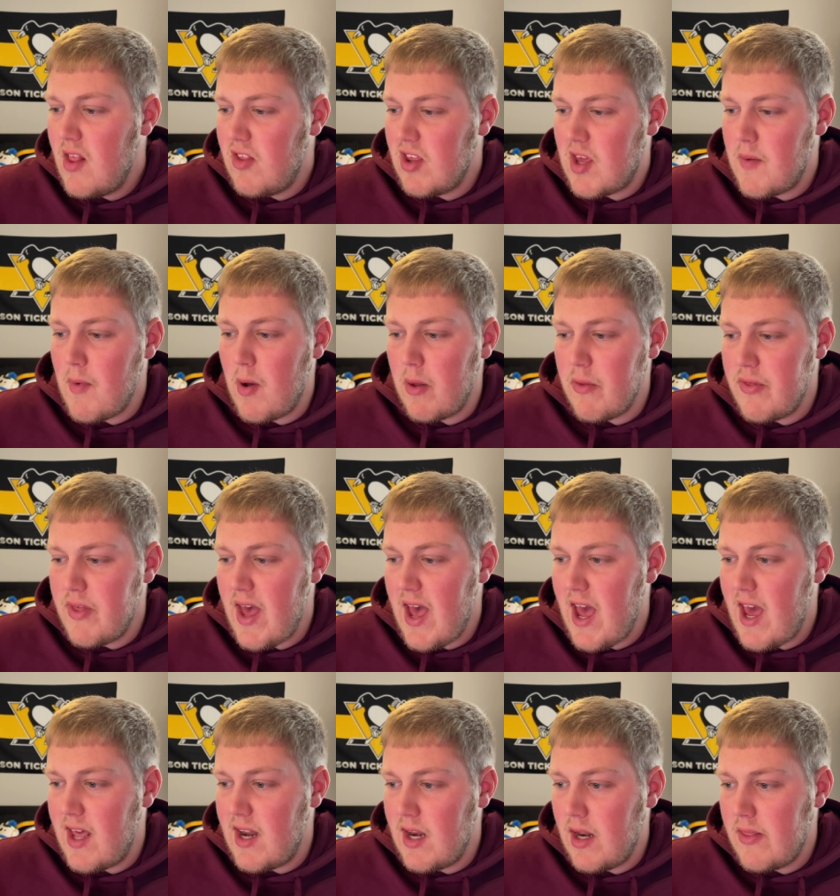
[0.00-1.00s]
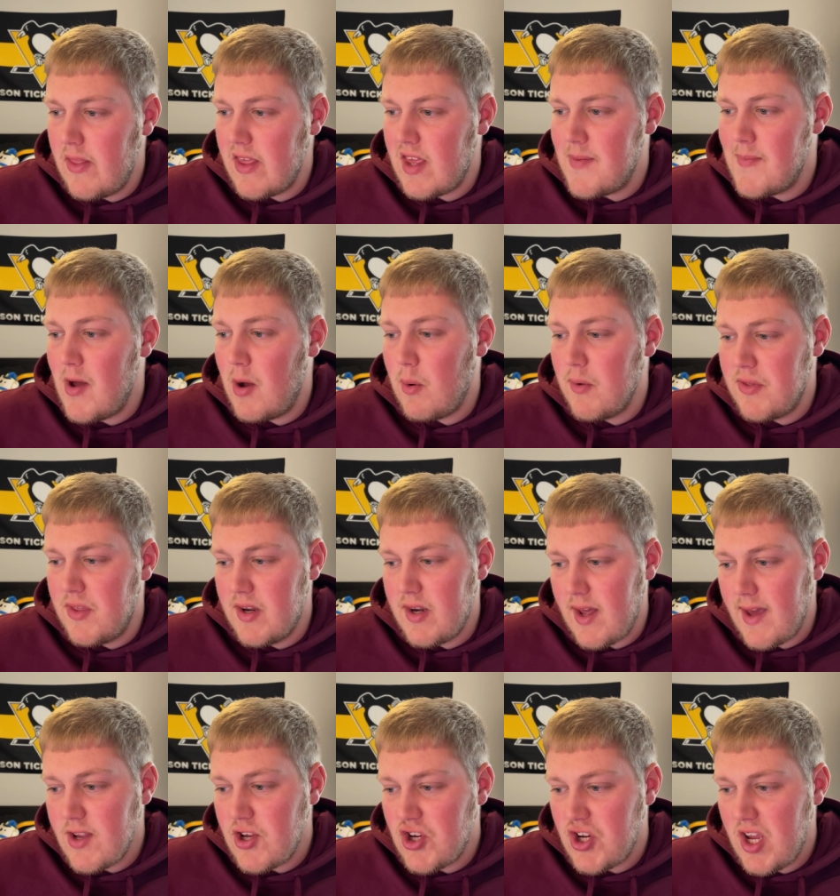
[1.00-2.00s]
They came out with that, and they came out with the
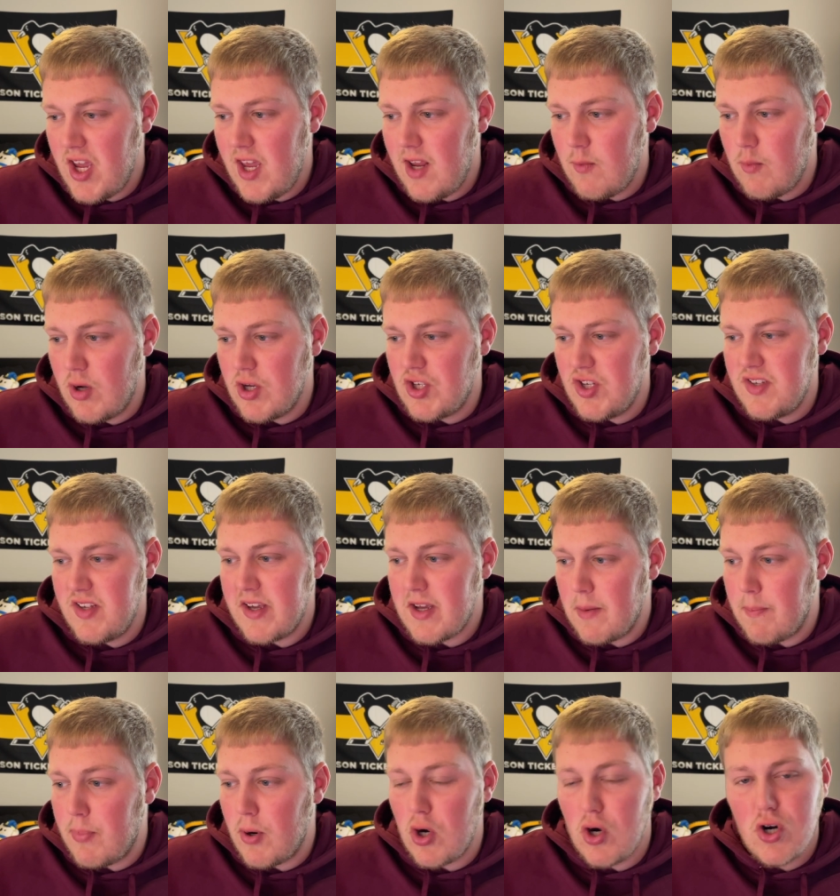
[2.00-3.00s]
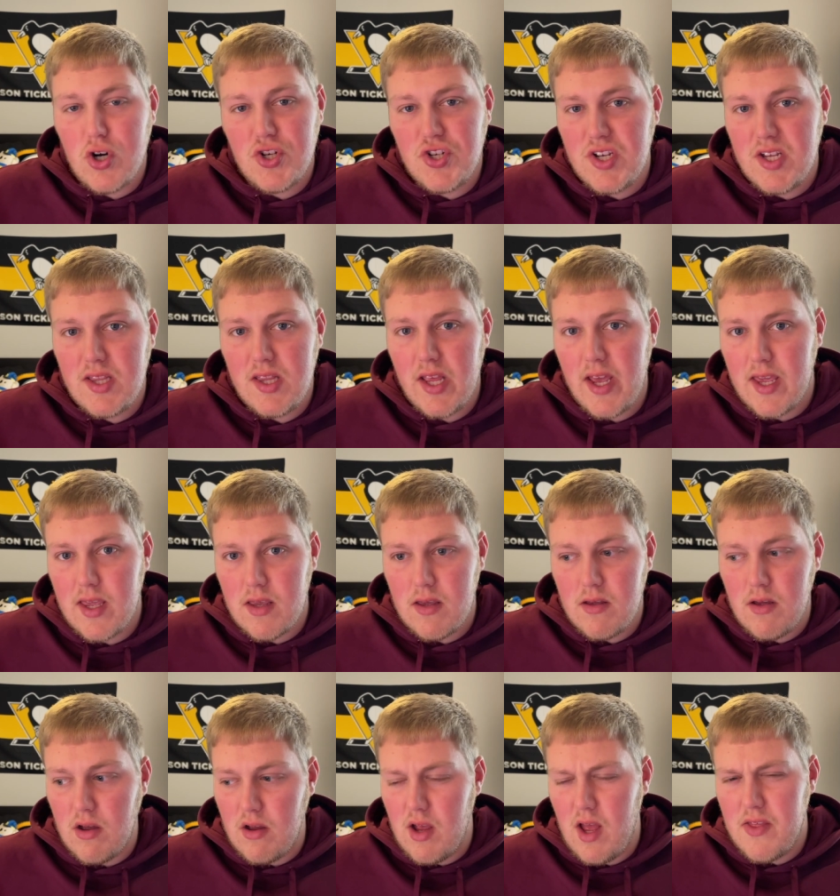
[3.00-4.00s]
Nightshade, which is like a Persian, like
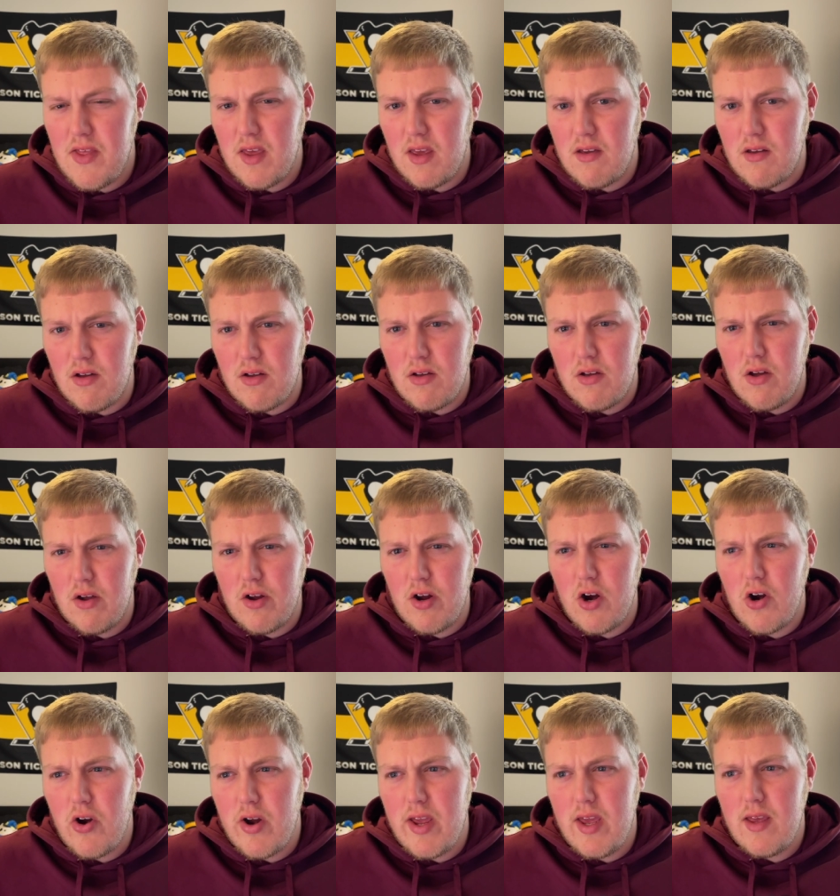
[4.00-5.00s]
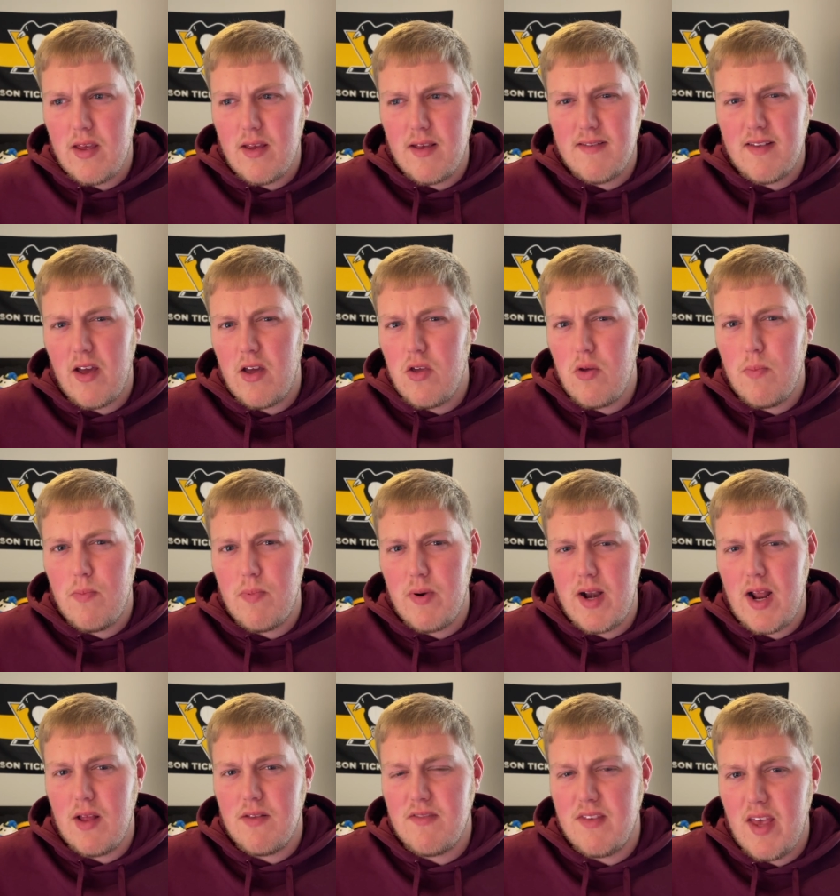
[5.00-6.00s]
I think Kukuri is how you
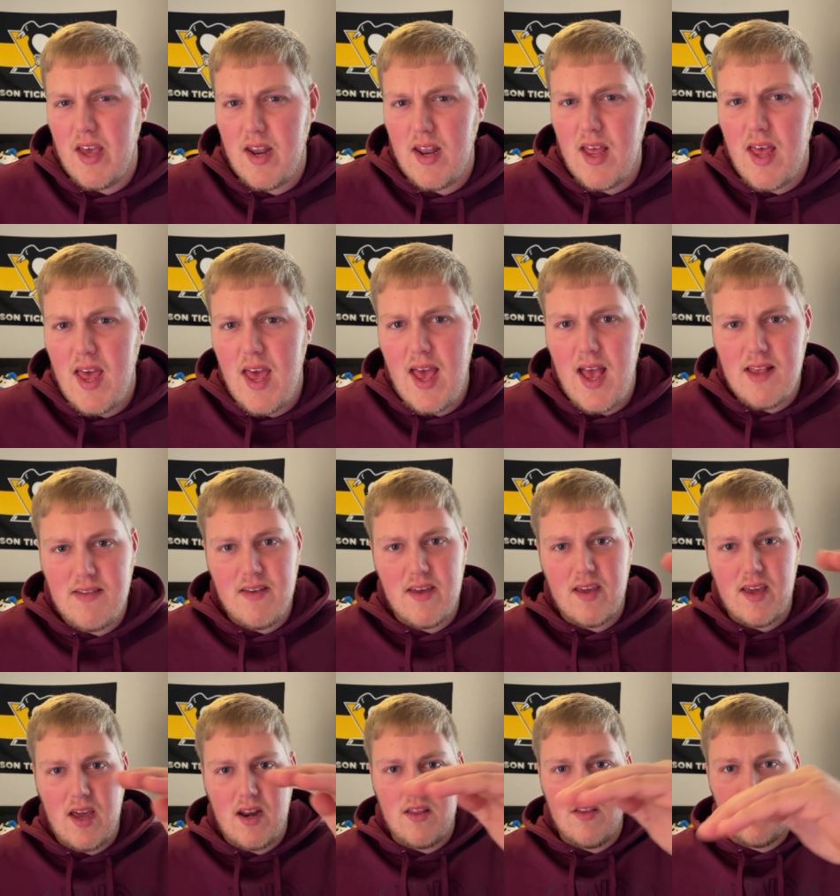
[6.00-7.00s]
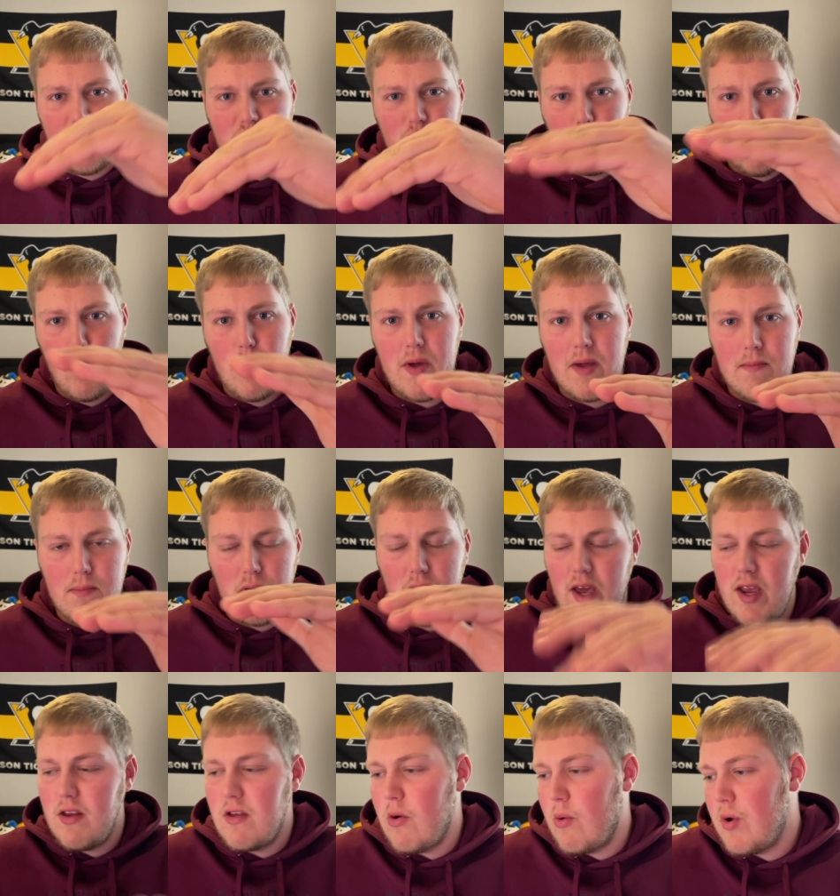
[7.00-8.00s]
pronounce that. Has like kind of the swooping
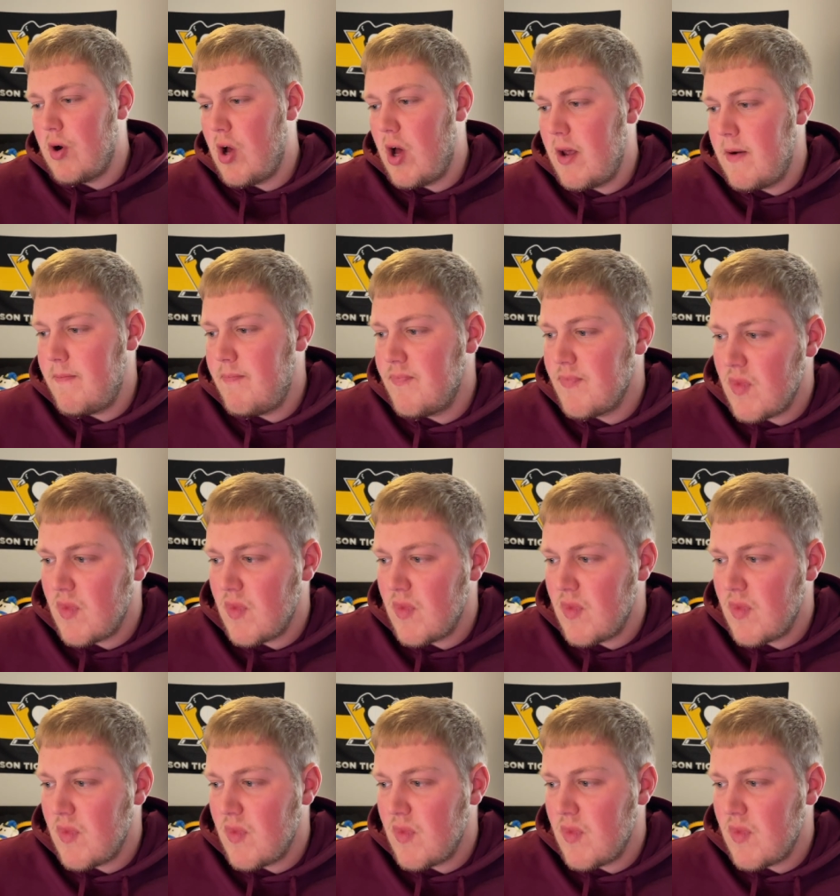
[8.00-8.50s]
blade going on.